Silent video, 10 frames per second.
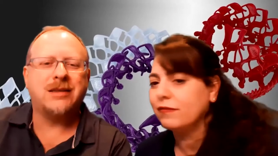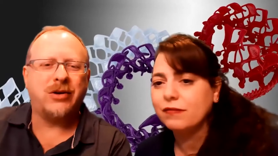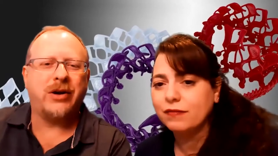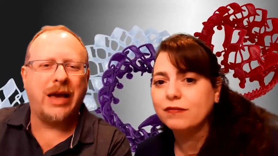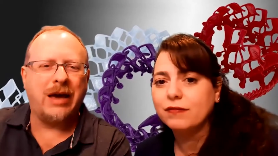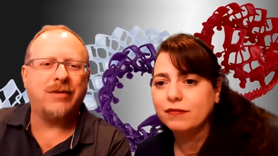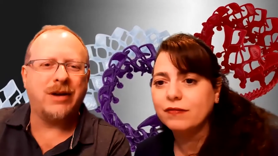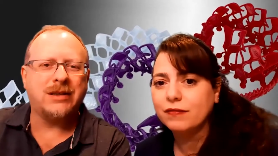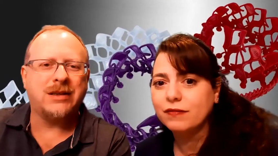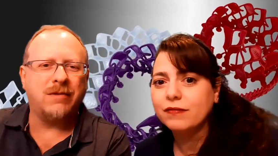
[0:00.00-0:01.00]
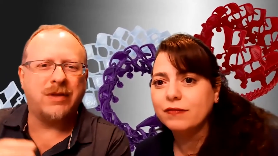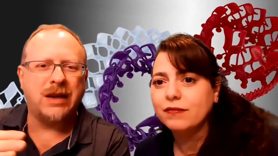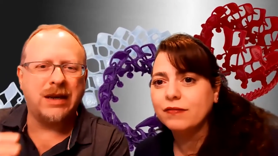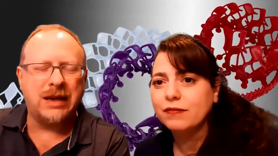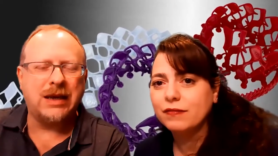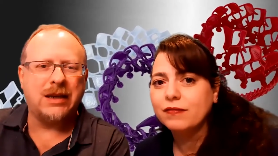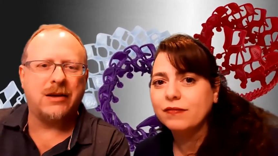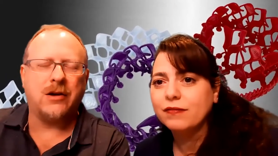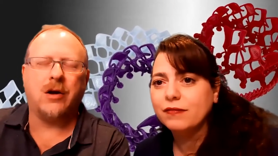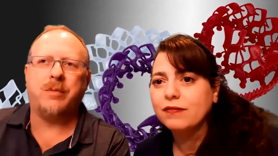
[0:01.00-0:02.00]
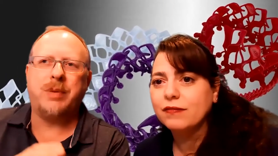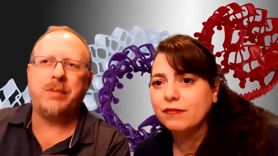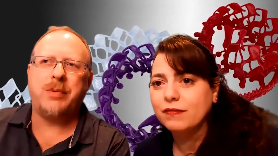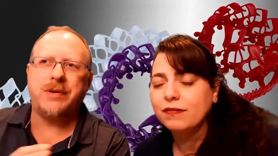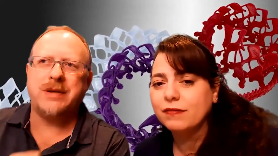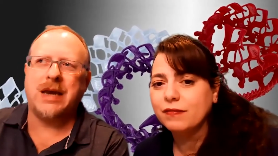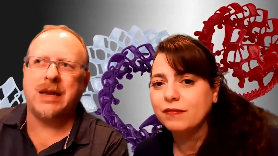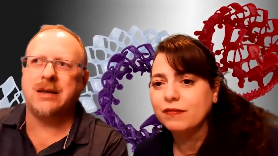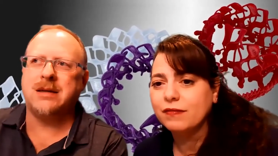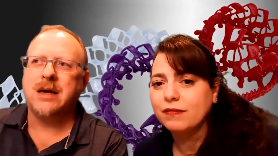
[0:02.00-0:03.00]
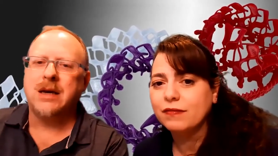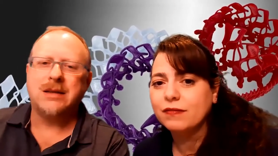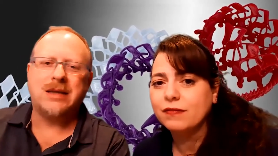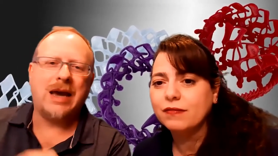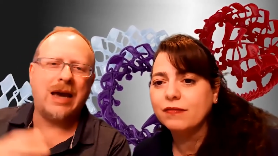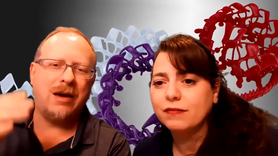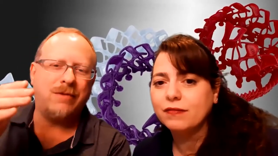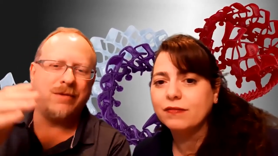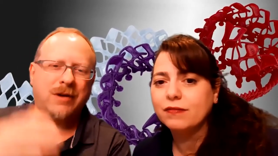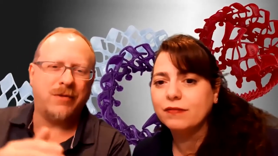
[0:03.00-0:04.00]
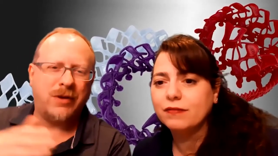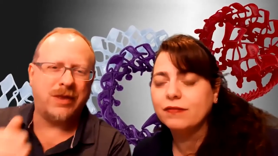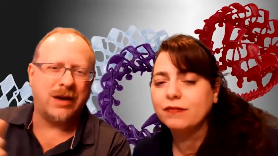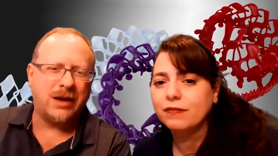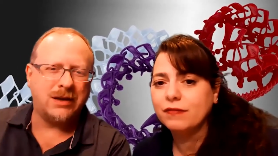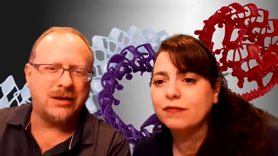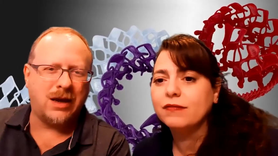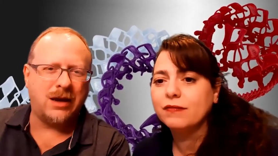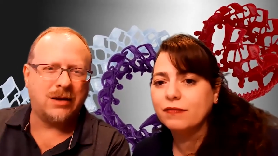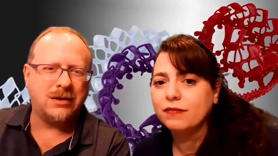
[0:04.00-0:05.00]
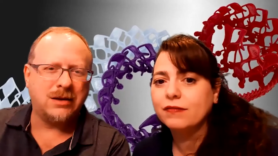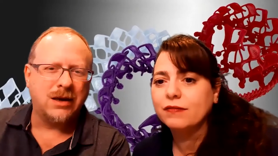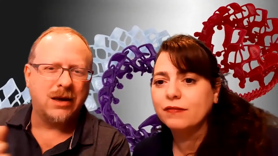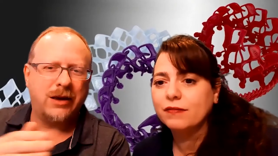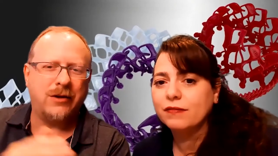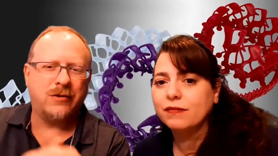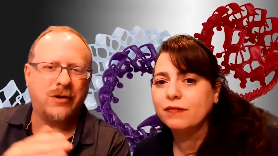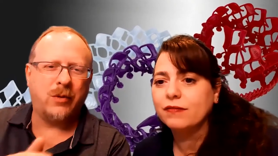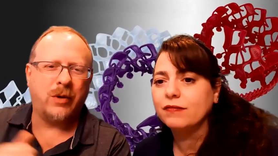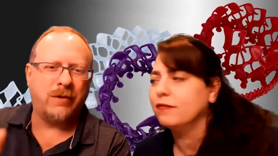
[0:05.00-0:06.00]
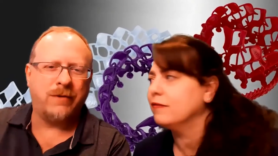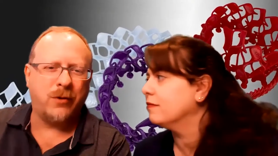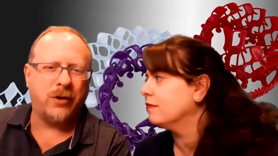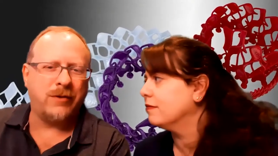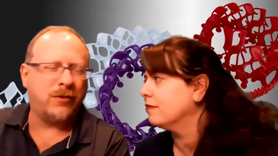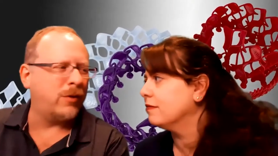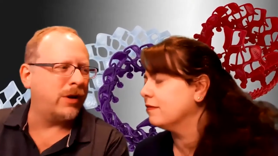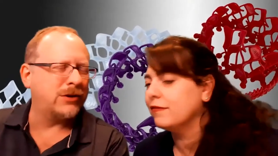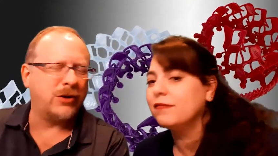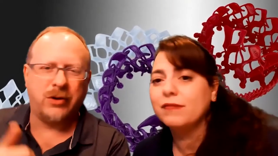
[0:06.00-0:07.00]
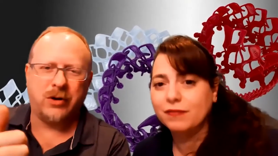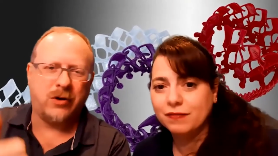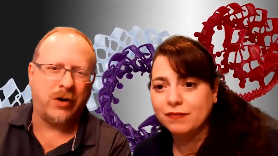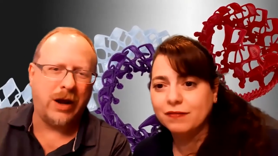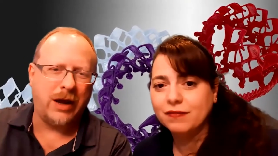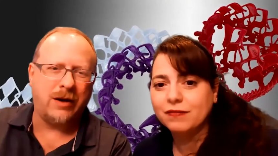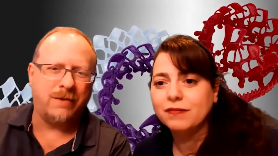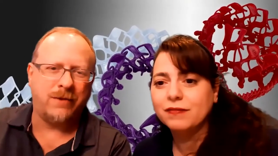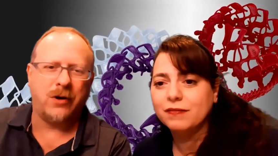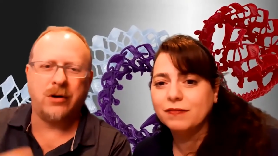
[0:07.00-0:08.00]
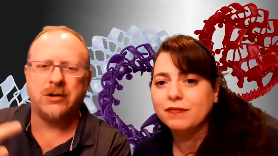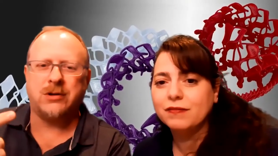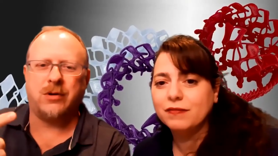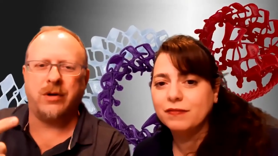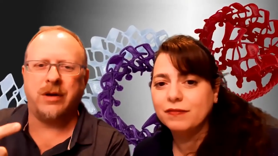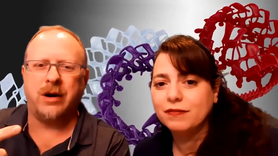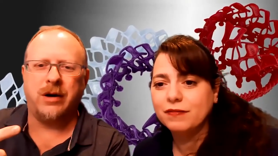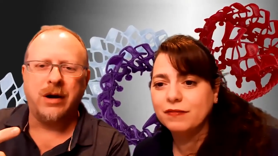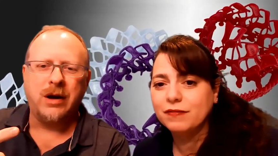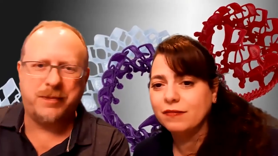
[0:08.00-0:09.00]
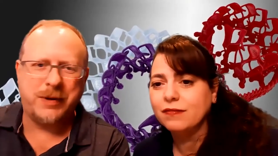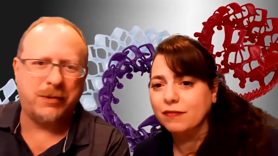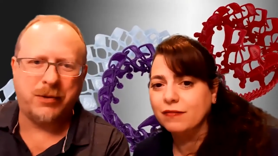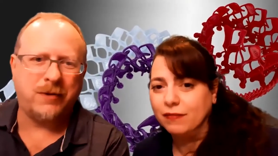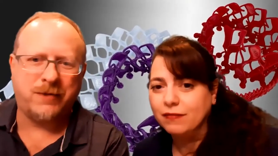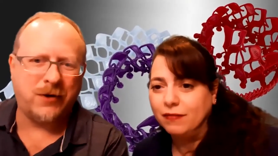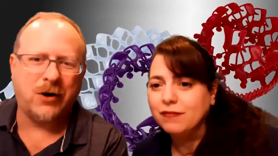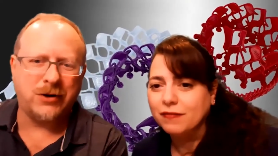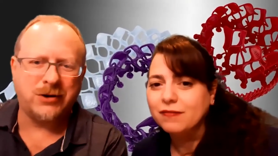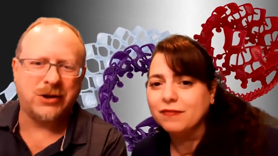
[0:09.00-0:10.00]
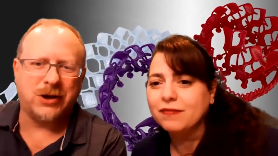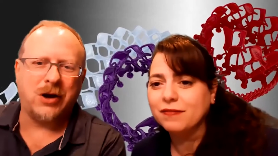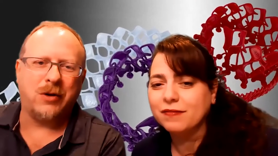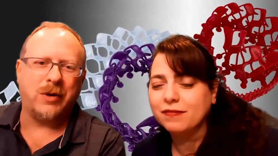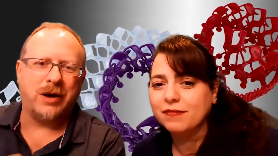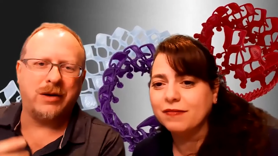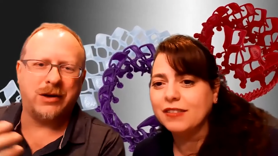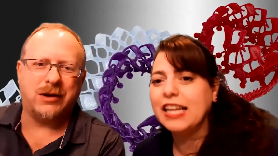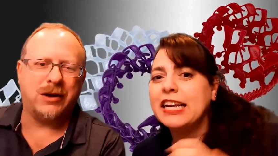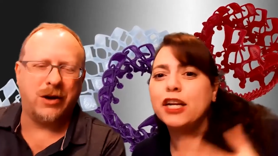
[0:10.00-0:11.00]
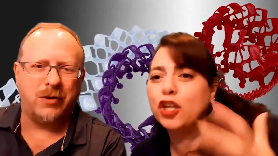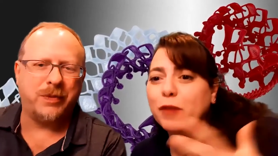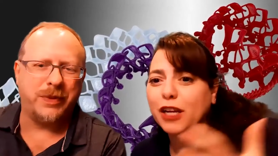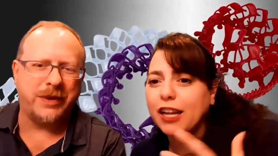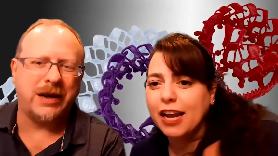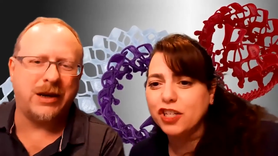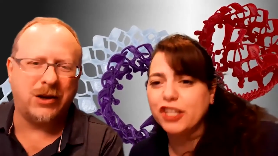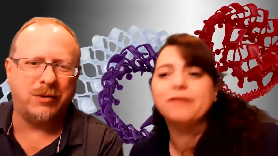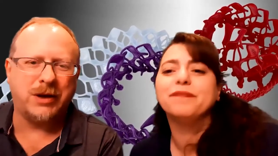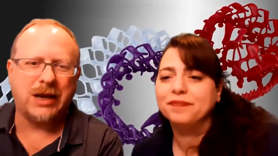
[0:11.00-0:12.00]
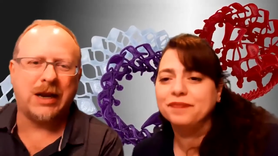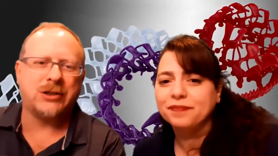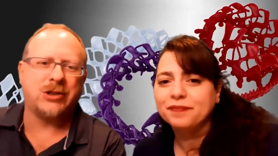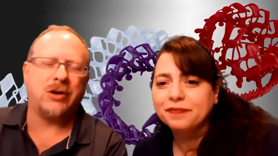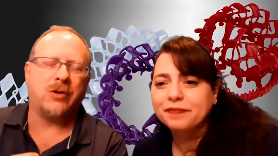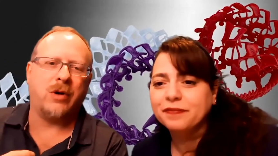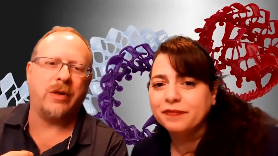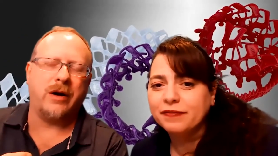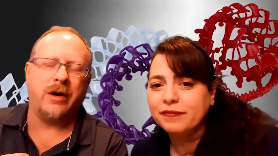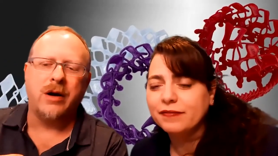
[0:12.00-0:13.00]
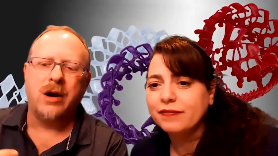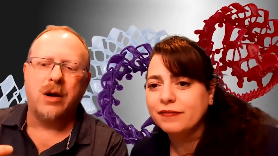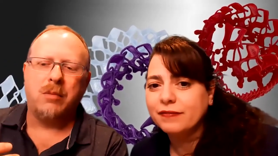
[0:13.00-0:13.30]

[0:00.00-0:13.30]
Speaker 1: is sort of evidence of the need you know people tend to have different thinking styles and usually one of four different ones are either creative first or they're people first you know uh, they you need know, human they connection need human connection or they're